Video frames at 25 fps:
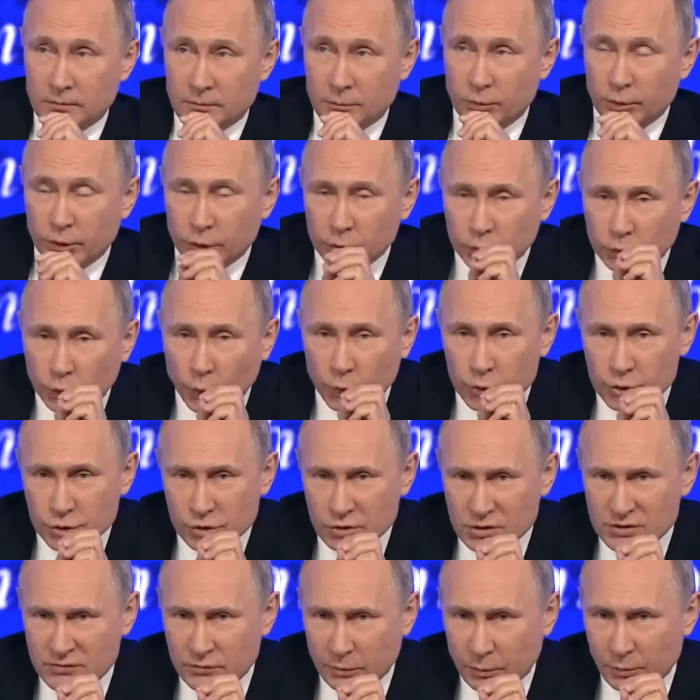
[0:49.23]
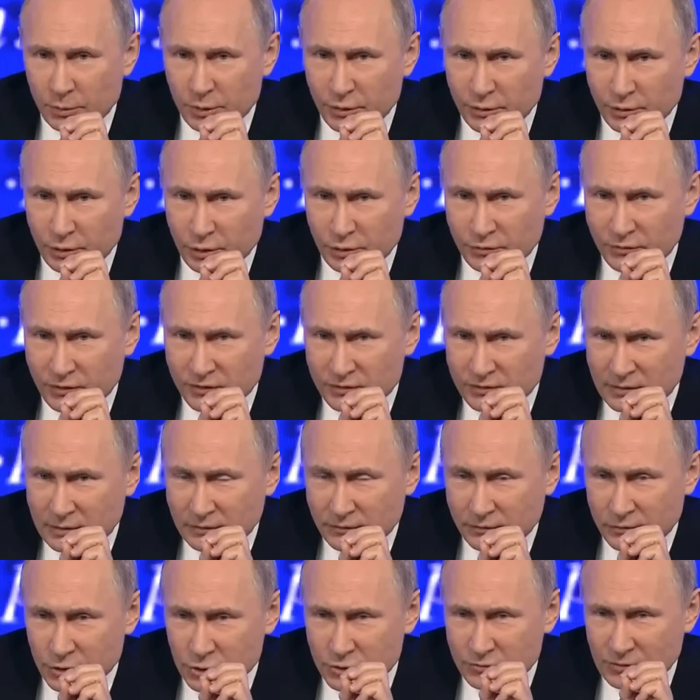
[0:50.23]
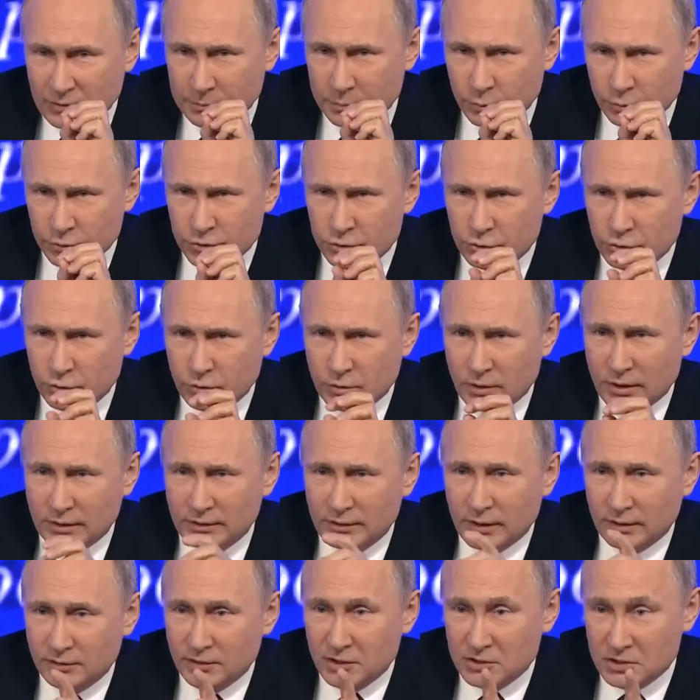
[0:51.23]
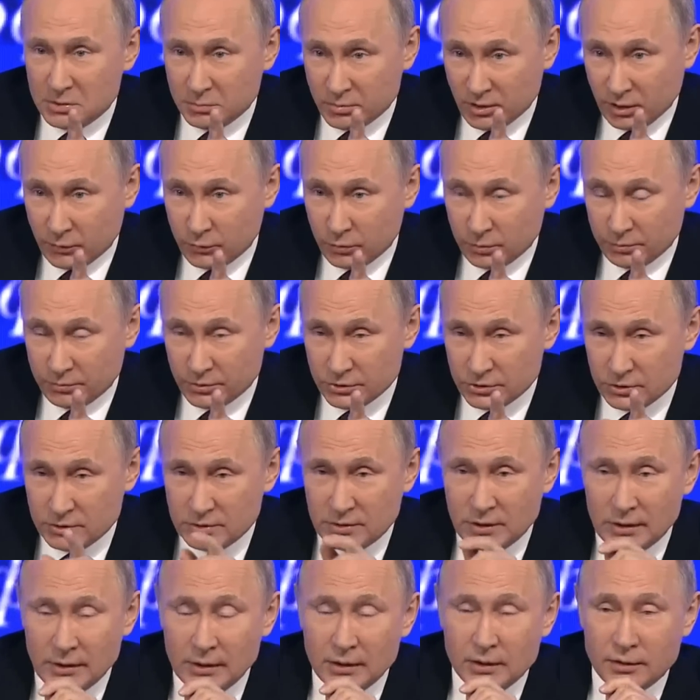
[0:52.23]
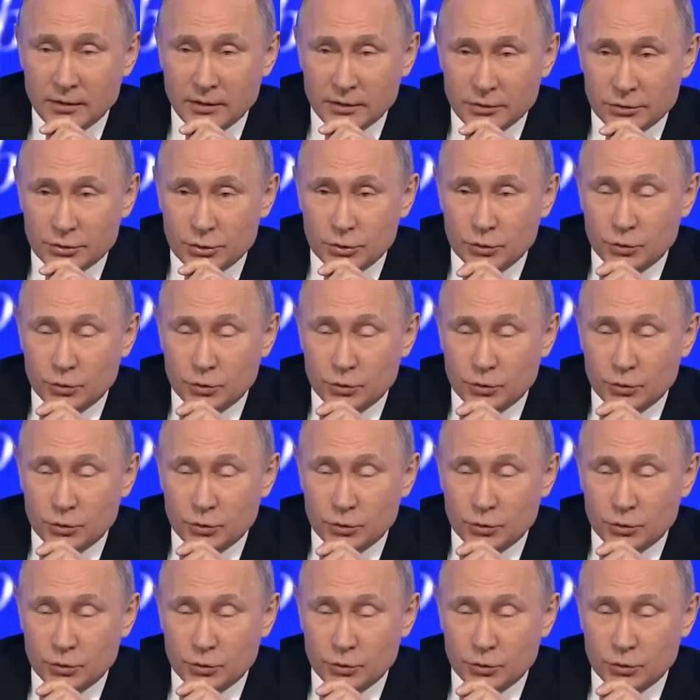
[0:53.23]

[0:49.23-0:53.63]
in return, could you formulate a question more precisely?